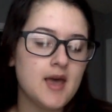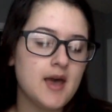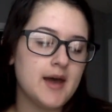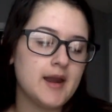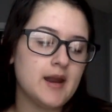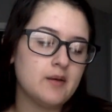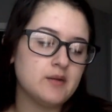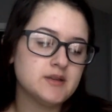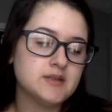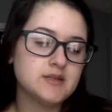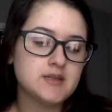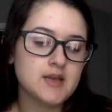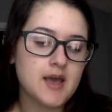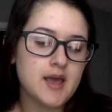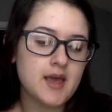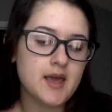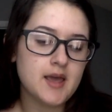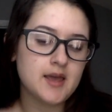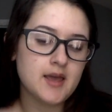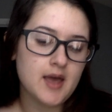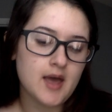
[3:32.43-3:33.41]
And I was
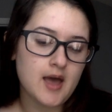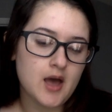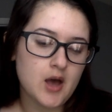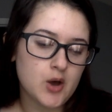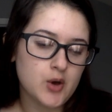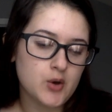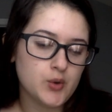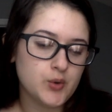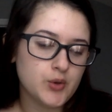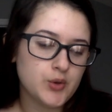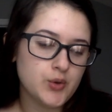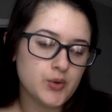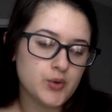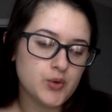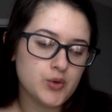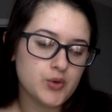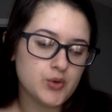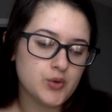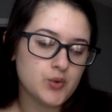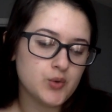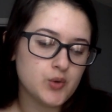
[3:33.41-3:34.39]
saying how
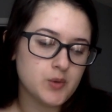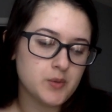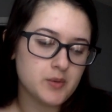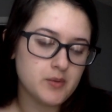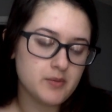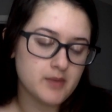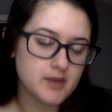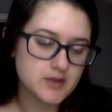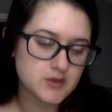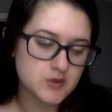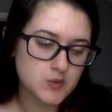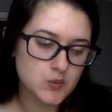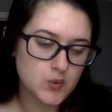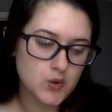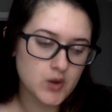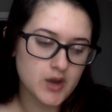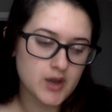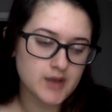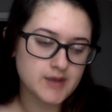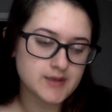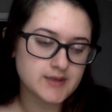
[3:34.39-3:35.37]
you could be
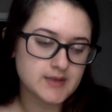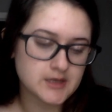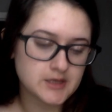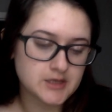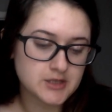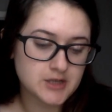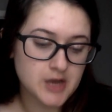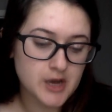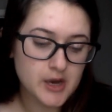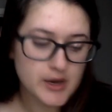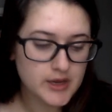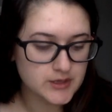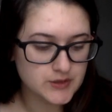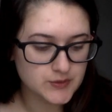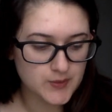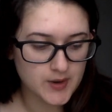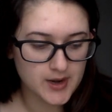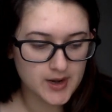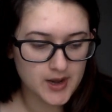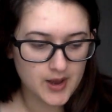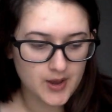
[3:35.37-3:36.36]
mentoring a Sagittarius
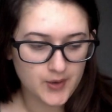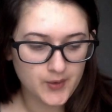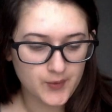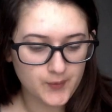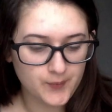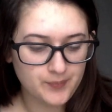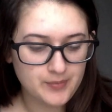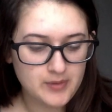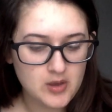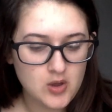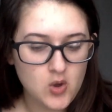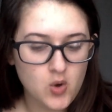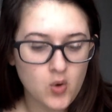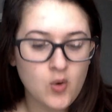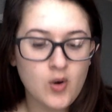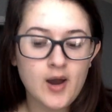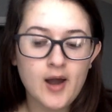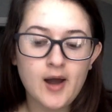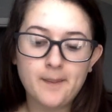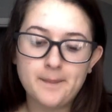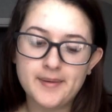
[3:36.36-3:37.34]
right now,
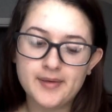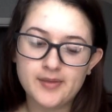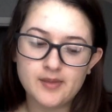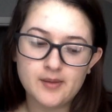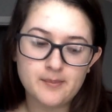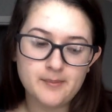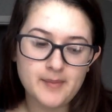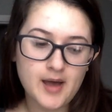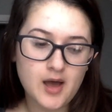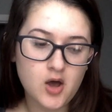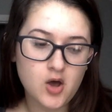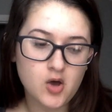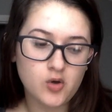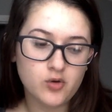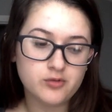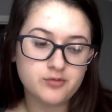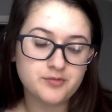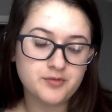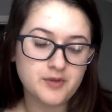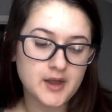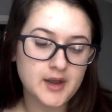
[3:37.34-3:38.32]
or helping them
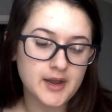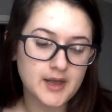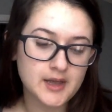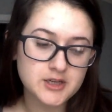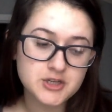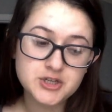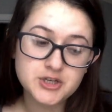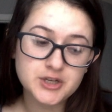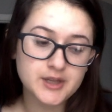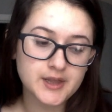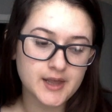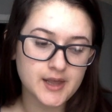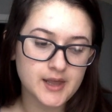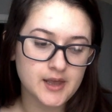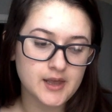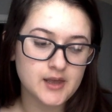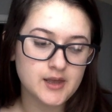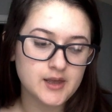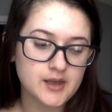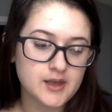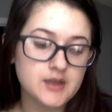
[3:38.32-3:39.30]
out
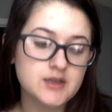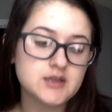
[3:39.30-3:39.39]
financially,